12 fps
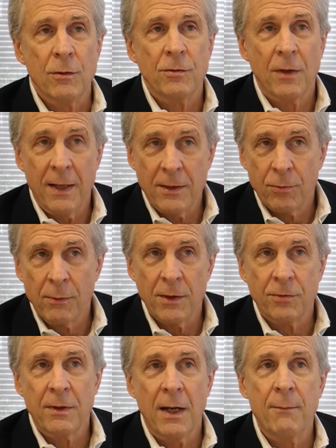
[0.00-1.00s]
So that's
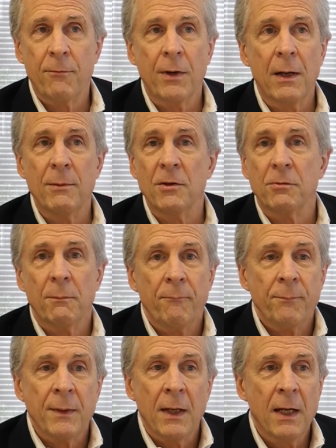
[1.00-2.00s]
risk. Time frame is
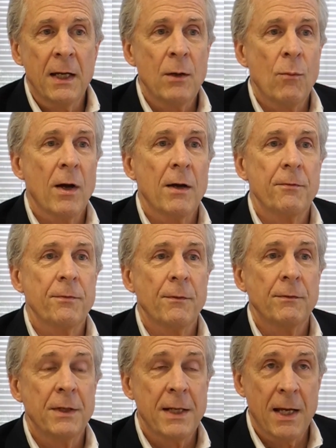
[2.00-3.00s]
anywhere
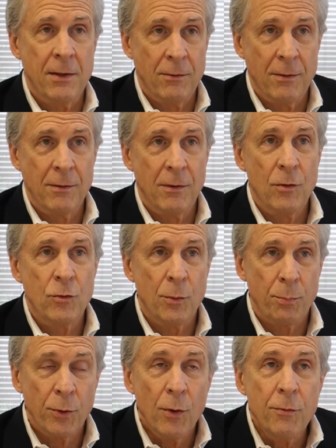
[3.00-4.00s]
to get to
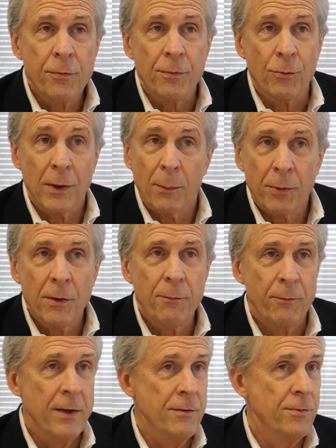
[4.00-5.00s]
proof, real proof,
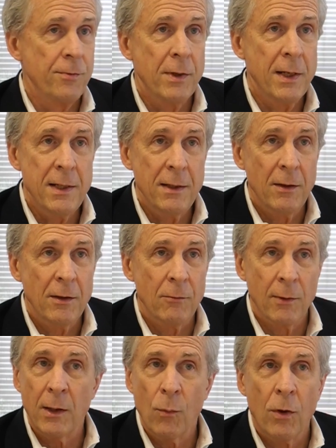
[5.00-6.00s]
phase 3, it
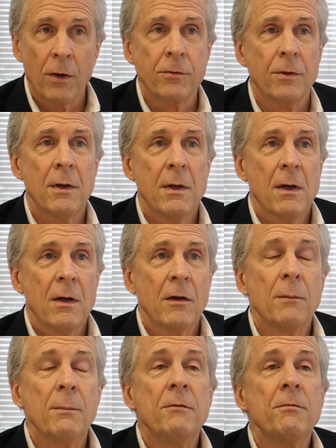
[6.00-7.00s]
really works,
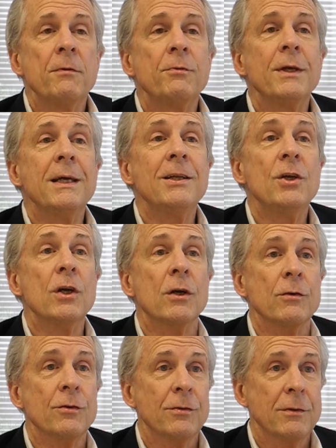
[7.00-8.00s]
could be 15 years.